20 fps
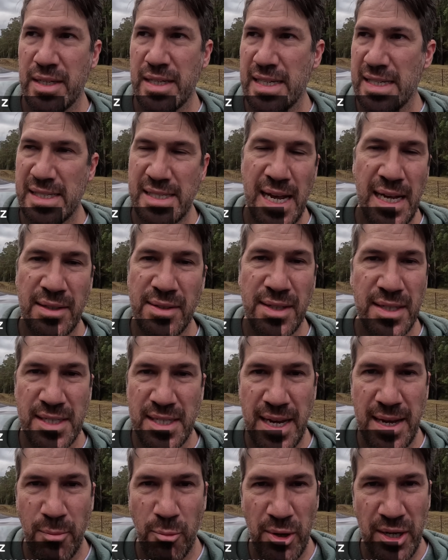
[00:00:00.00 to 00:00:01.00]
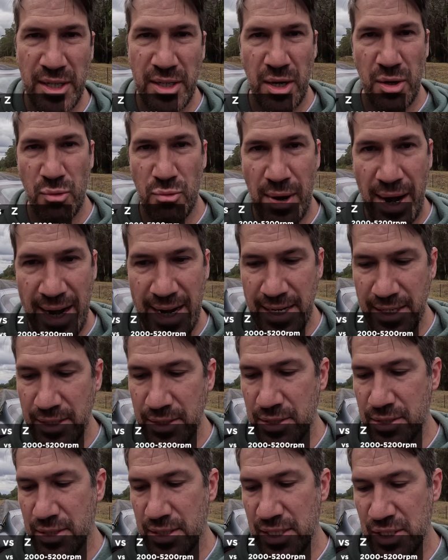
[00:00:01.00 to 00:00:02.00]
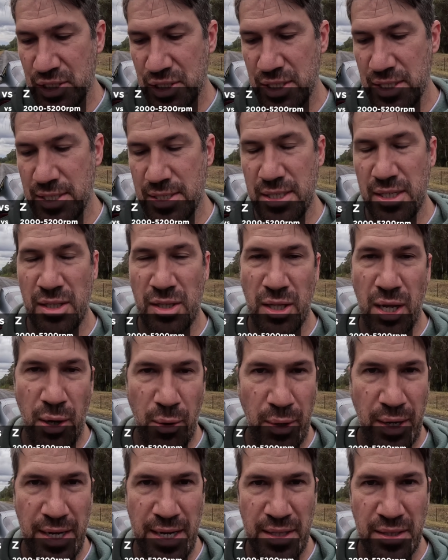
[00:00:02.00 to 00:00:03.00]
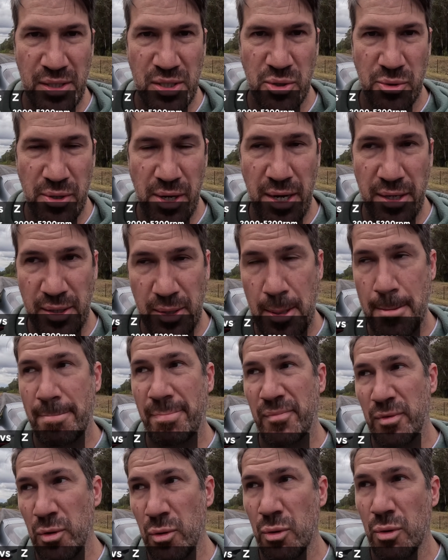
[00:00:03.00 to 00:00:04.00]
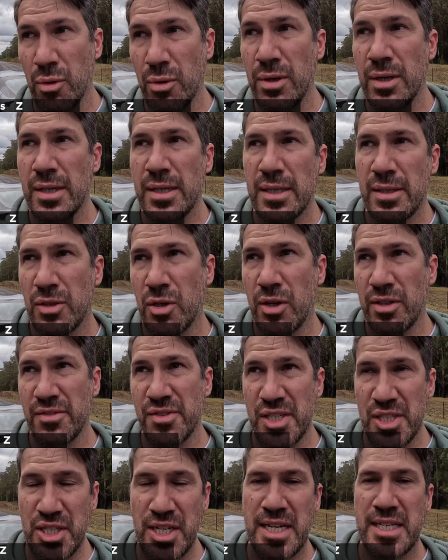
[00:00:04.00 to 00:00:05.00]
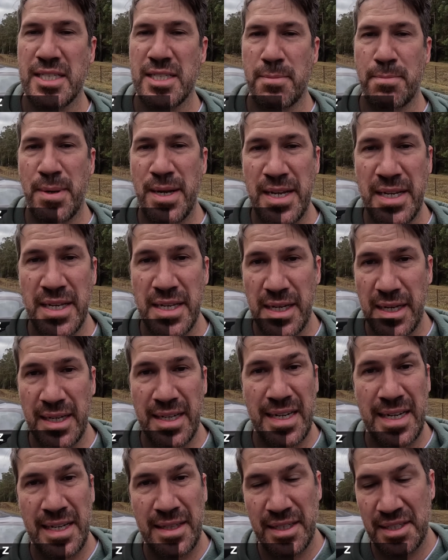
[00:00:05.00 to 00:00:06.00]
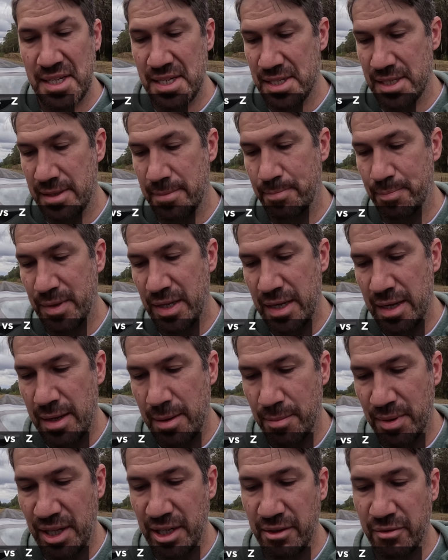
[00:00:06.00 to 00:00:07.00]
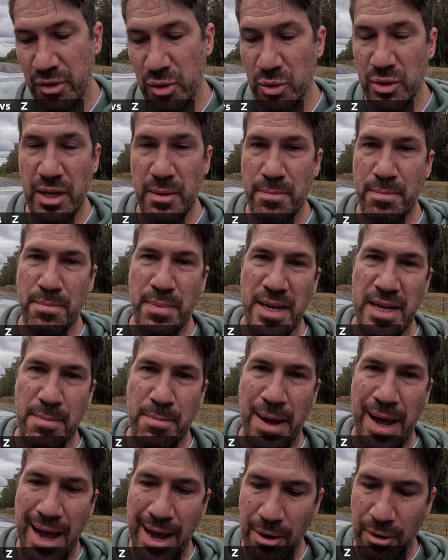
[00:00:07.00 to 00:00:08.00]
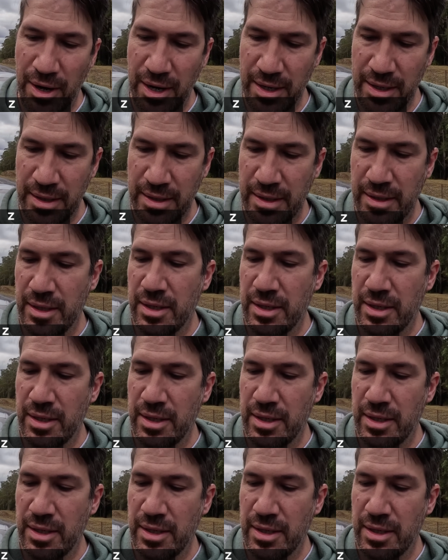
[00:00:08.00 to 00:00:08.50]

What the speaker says: exactly the same window range, it's just lower in the Toyota, or kind of suggests peakier in the Nissan. But then if we look at peak power,